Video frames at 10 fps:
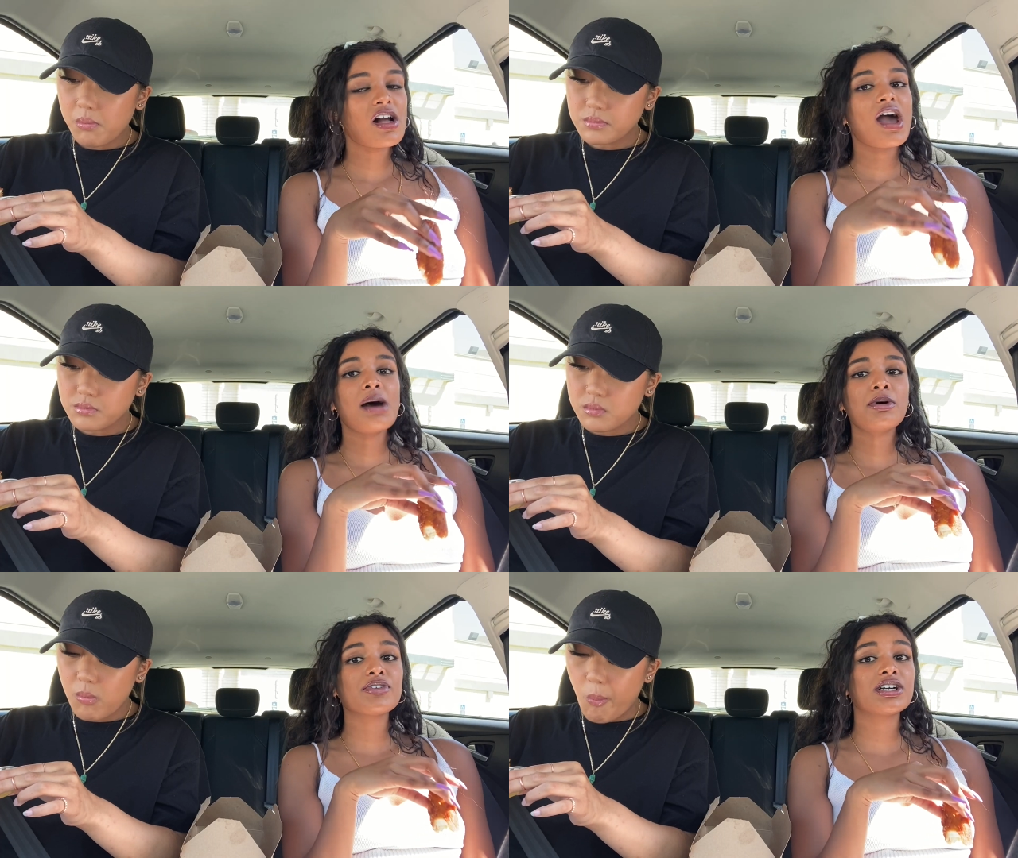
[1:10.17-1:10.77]
Speaker 1: I'm
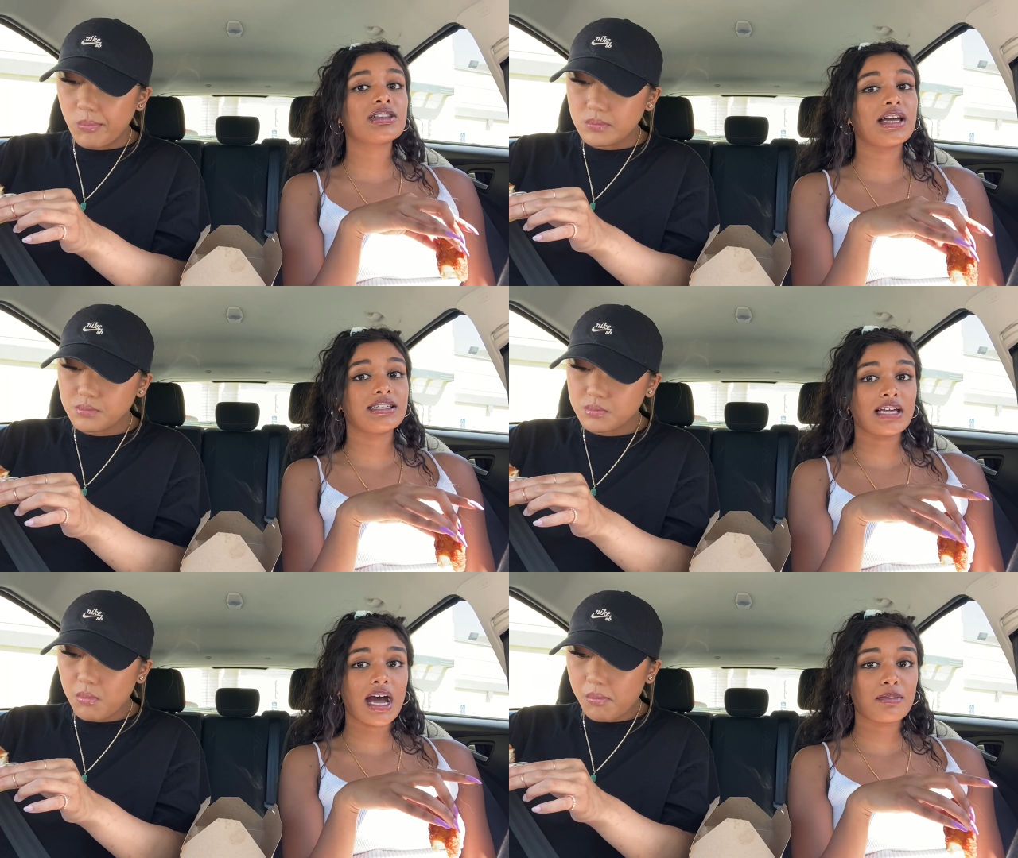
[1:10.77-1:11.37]
over here like,
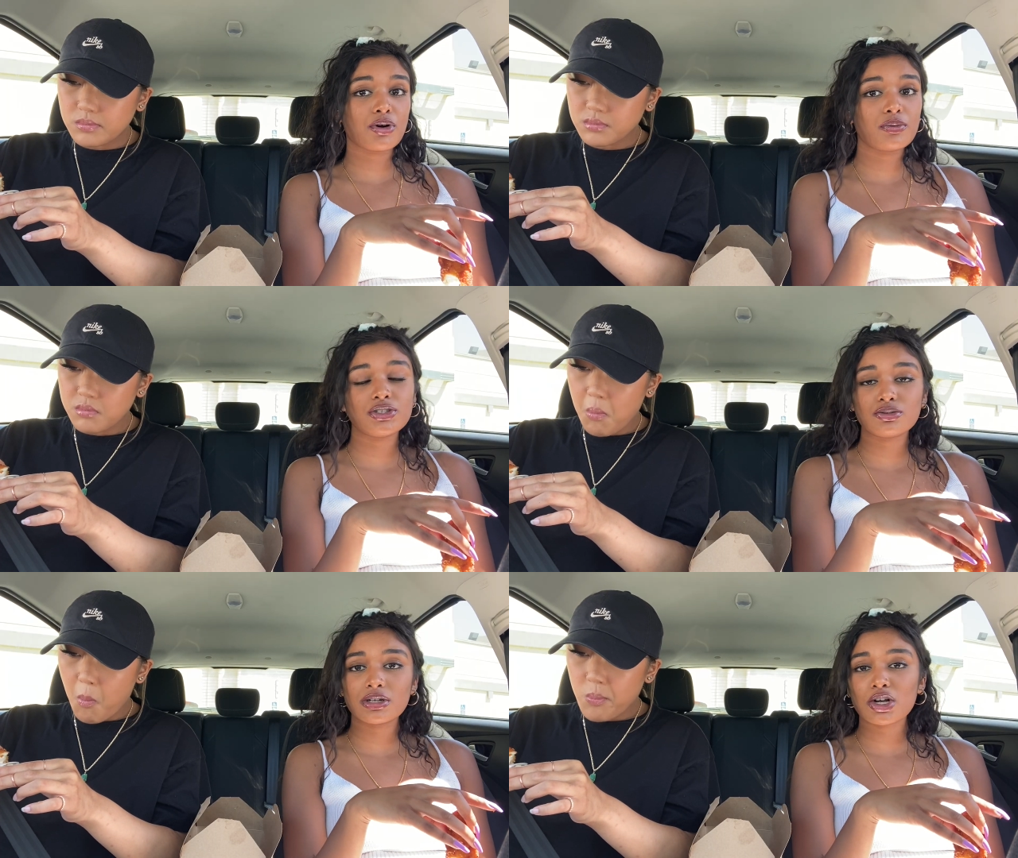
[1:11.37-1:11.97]
yeah, bro, we
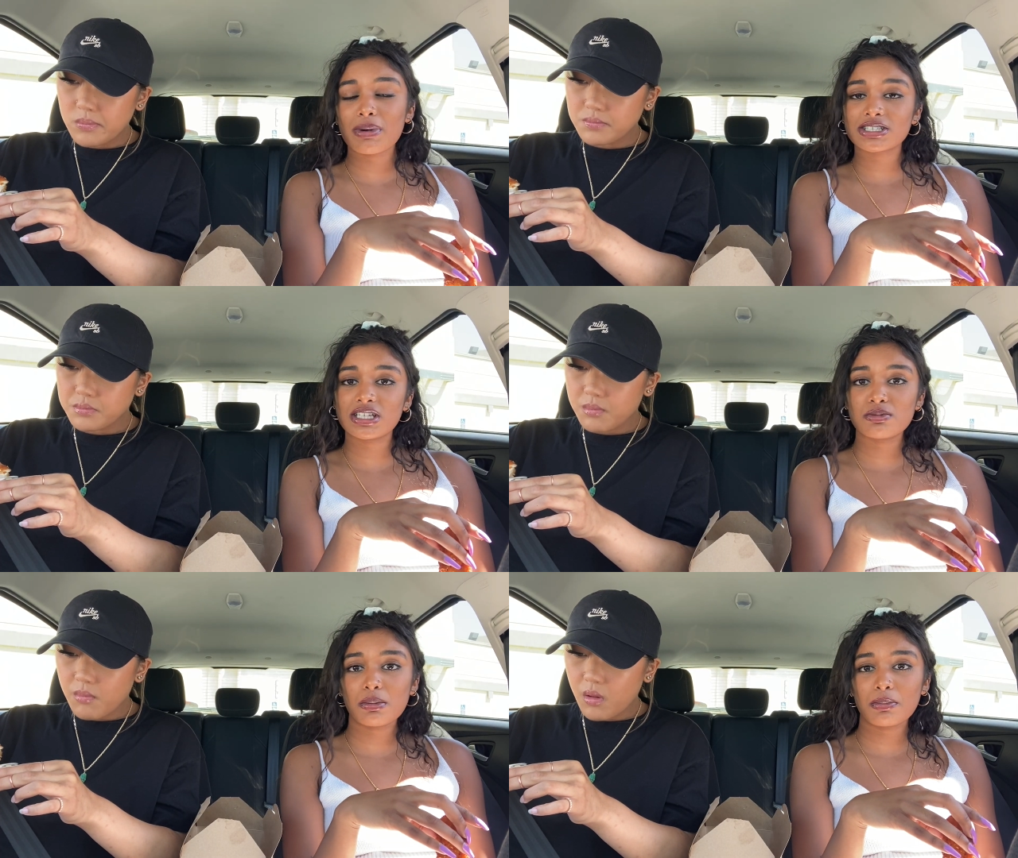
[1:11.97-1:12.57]
do want to go
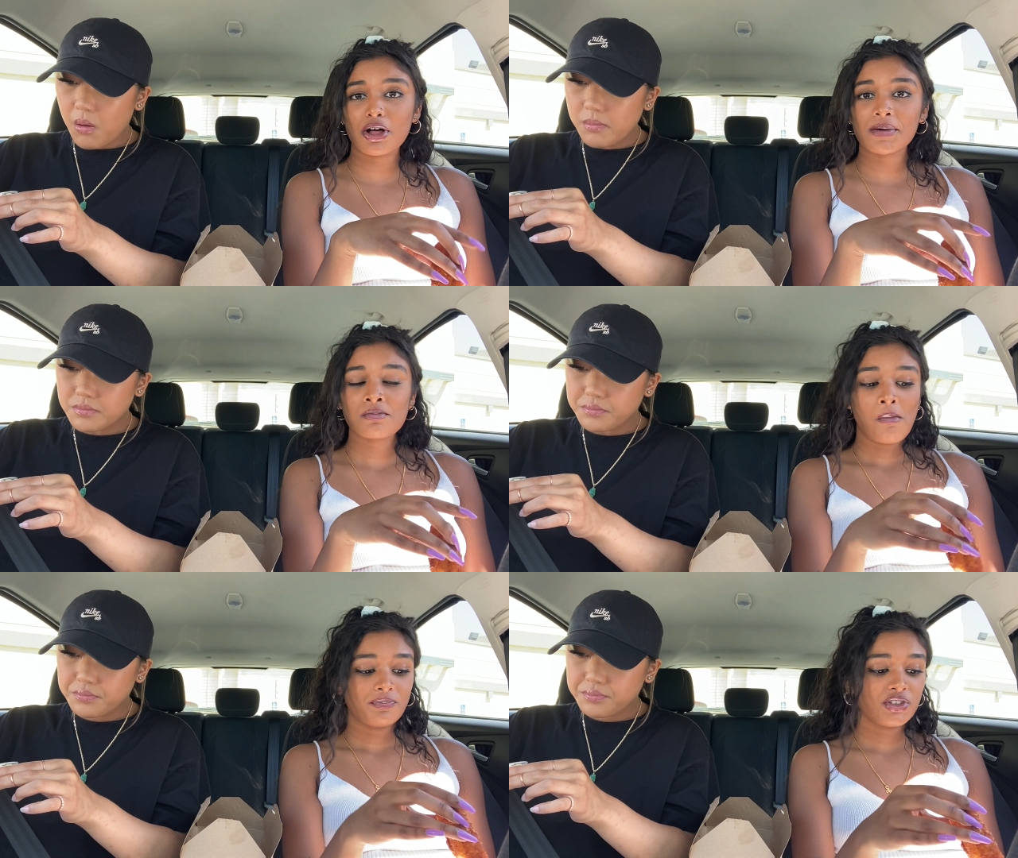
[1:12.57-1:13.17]
backstage, blah, blah, blah.
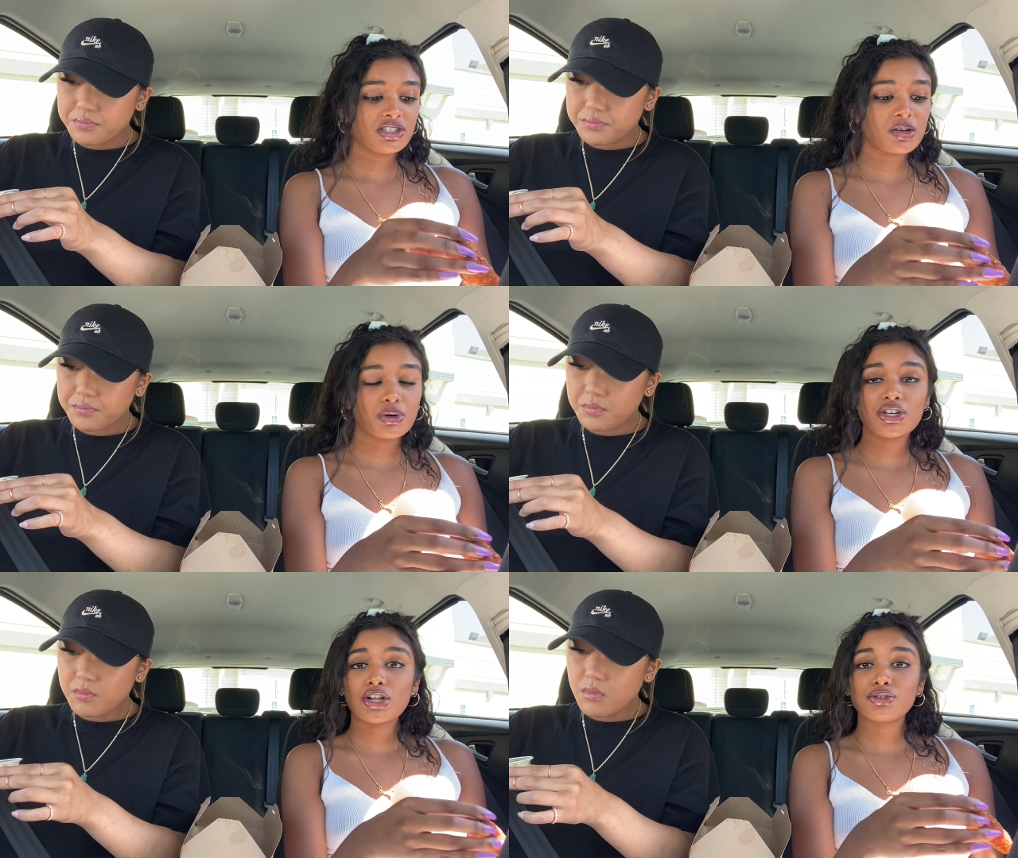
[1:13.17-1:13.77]
He's like, what
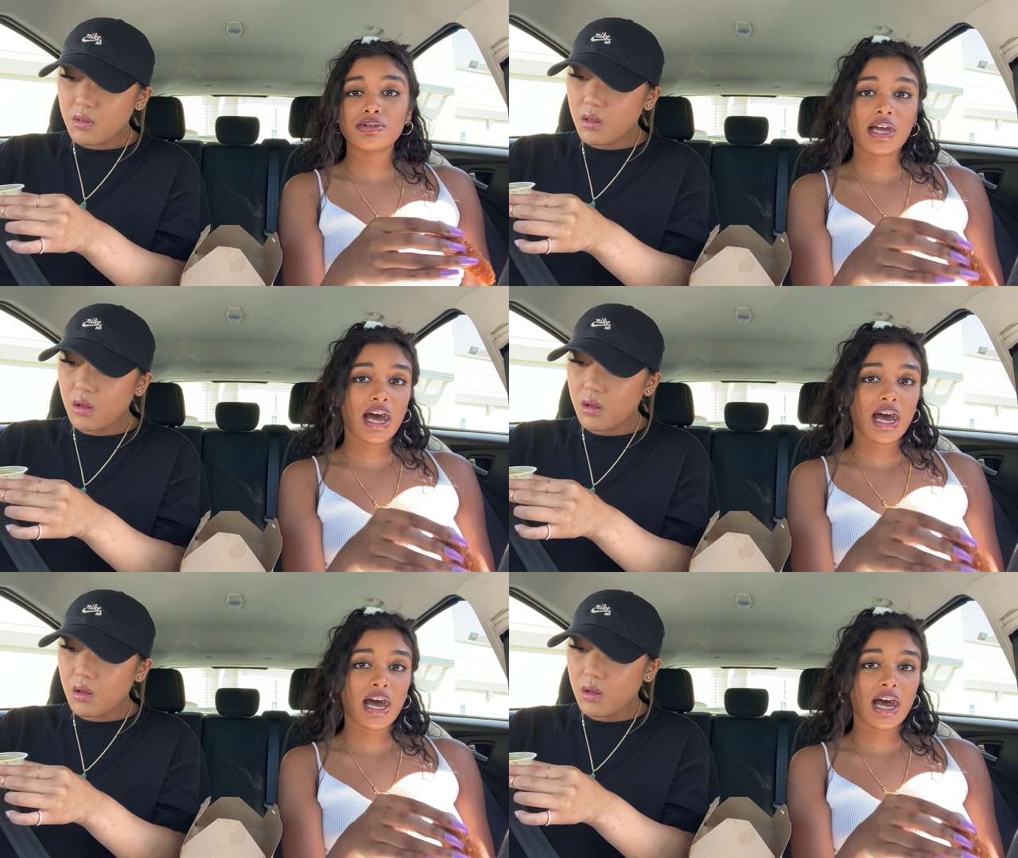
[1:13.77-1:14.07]
are y'all doing